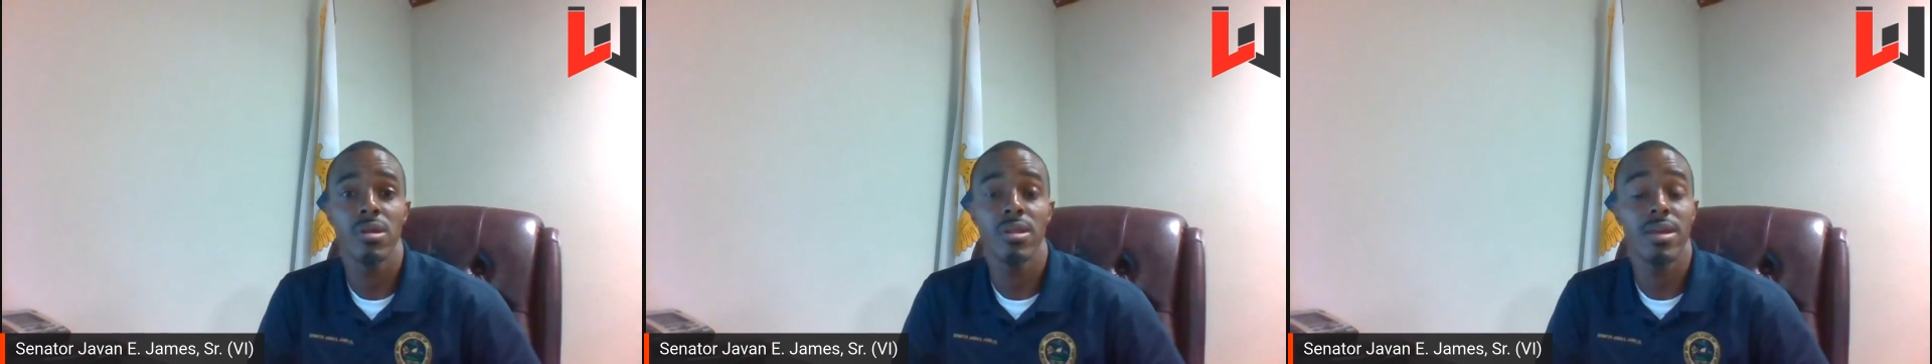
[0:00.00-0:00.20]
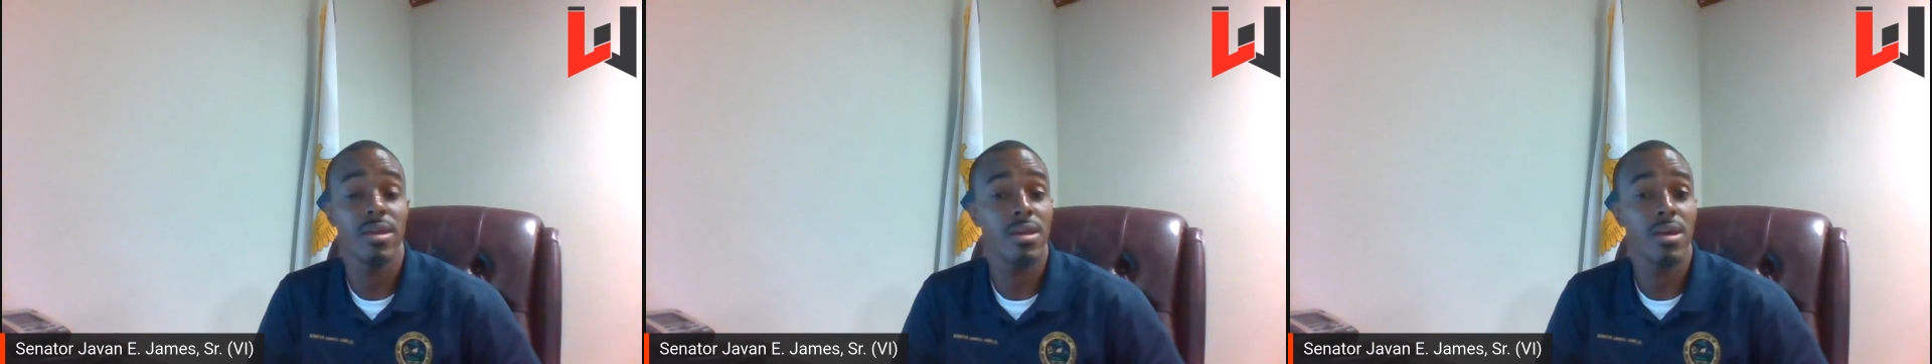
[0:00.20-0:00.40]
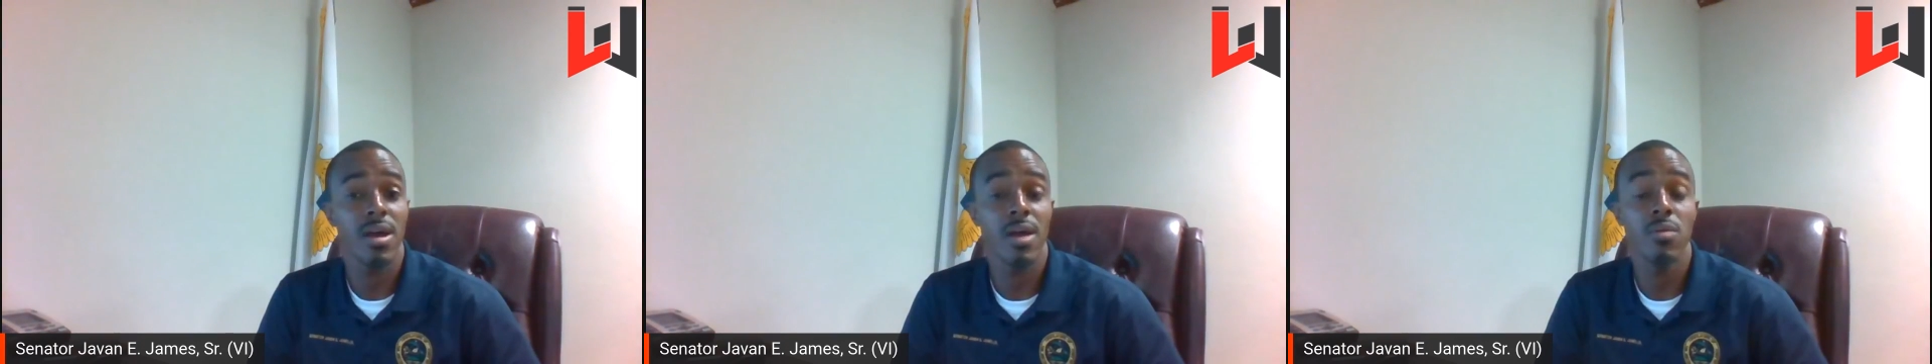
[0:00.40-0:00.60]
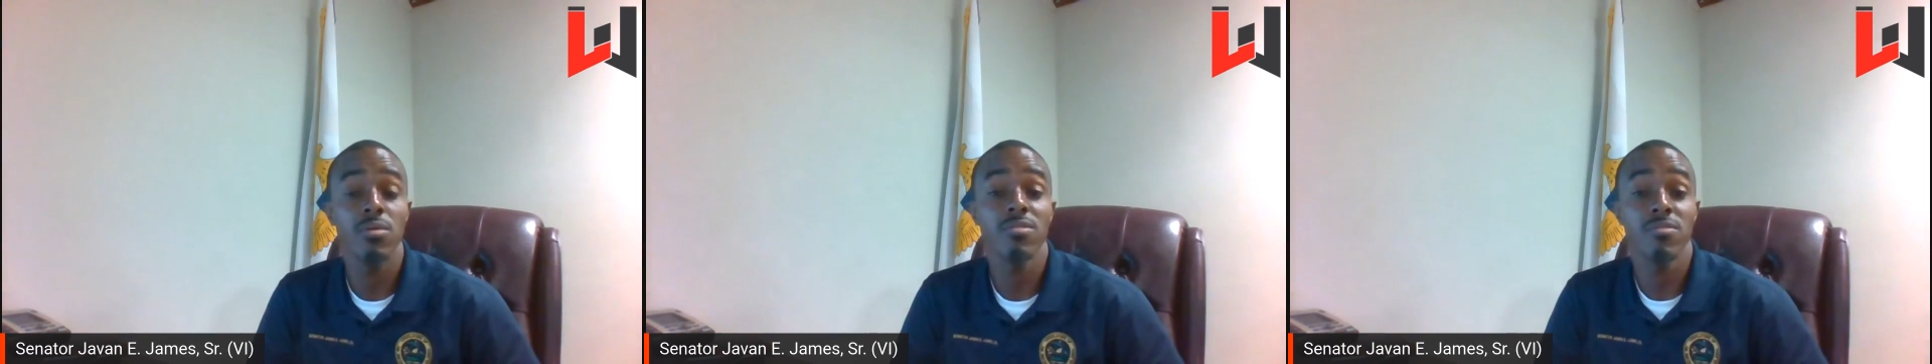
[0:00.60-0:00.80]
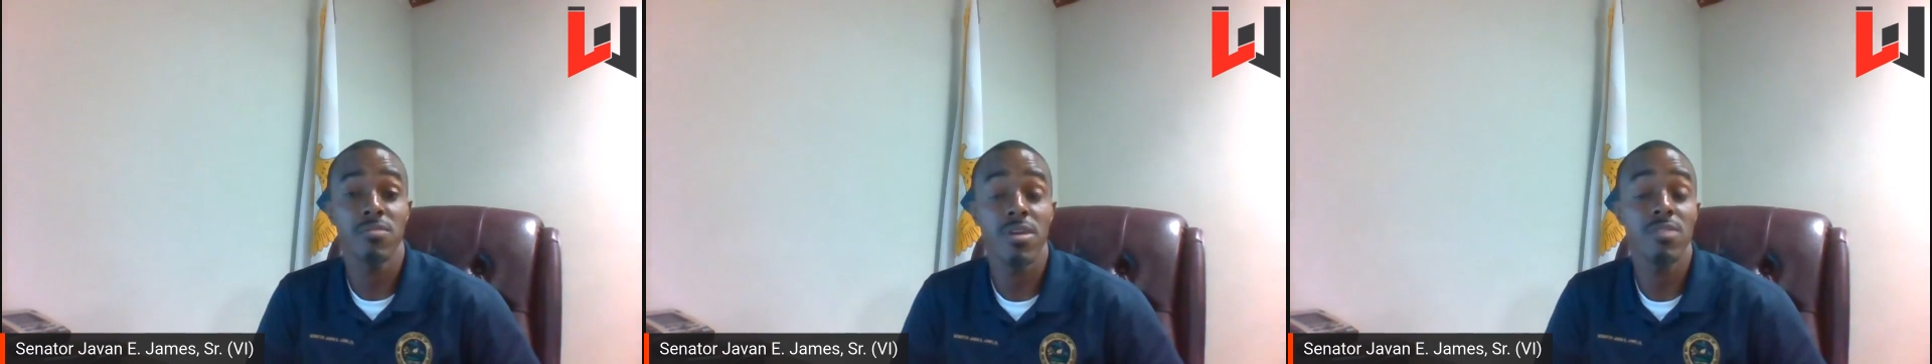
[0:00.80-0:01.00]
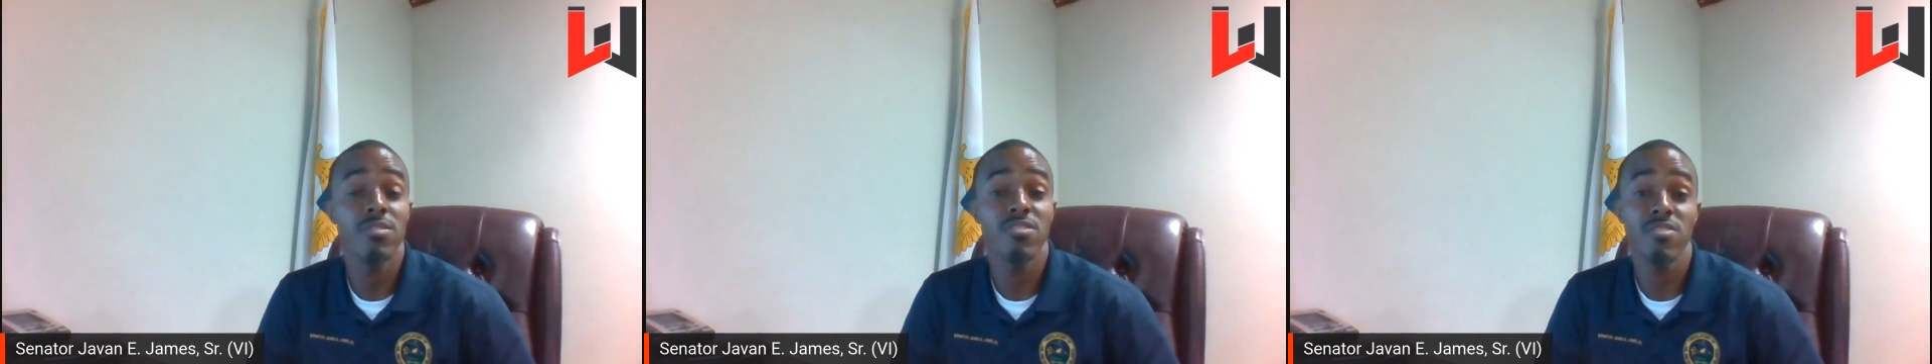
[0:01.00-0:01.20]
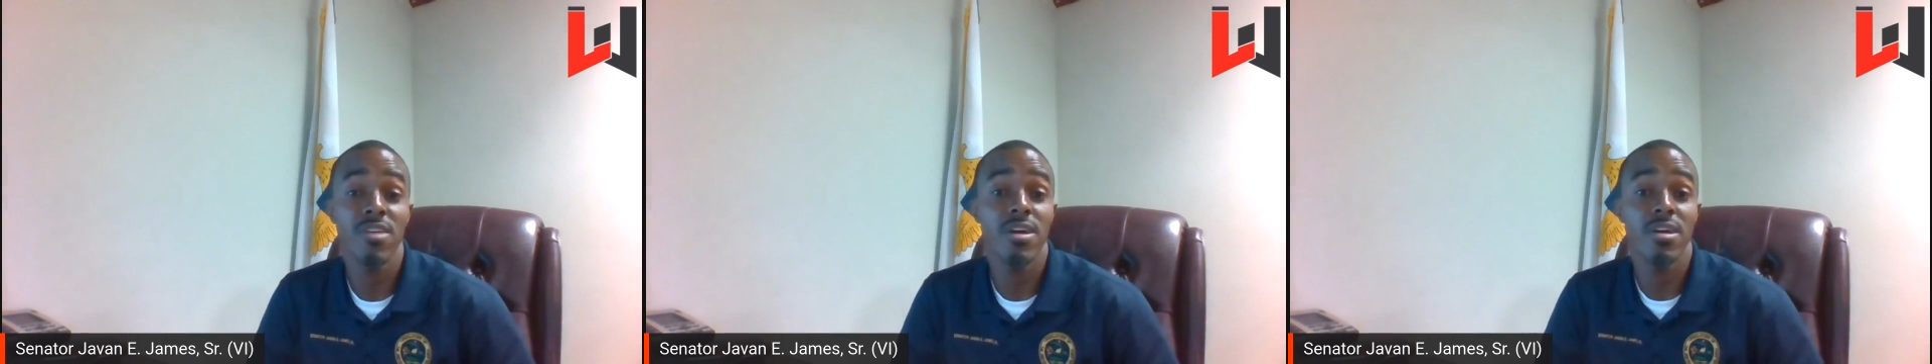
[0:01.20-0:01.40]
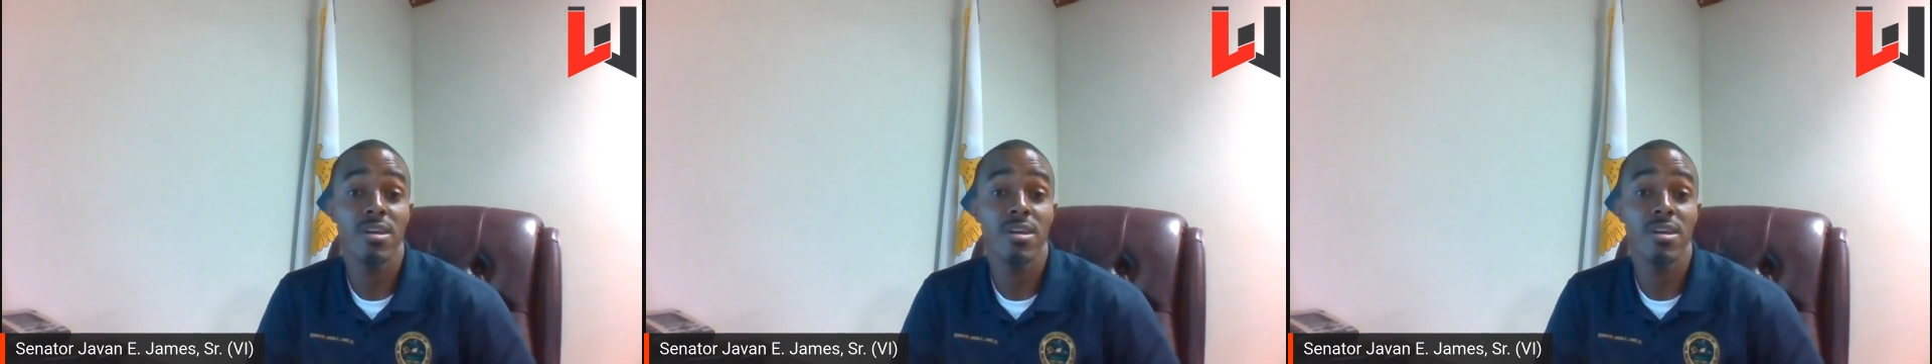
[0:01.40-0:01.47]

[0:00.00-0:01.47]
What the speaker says: Like I was very shocked.